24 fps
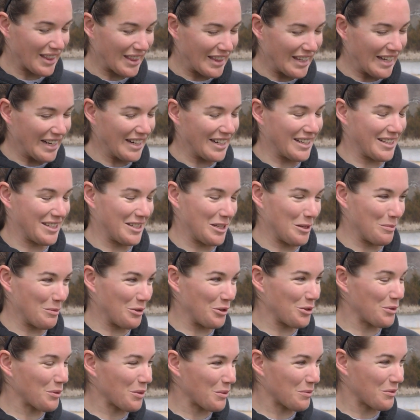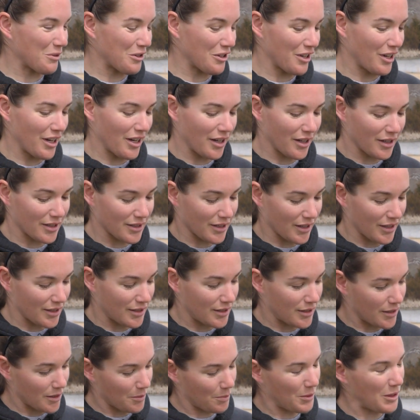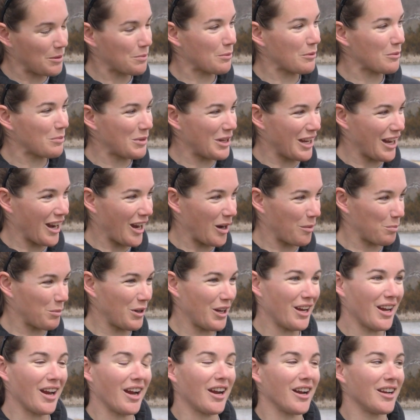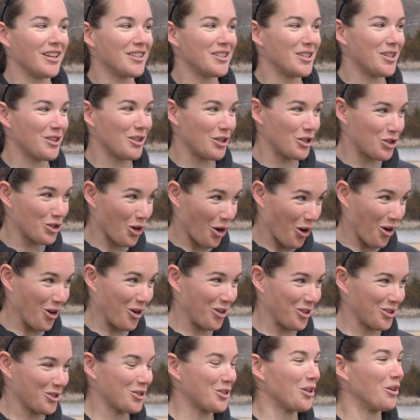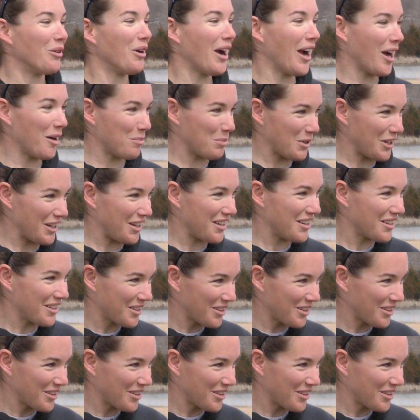That is the most rewarding, because I see the people be happy and I see the dog so happy.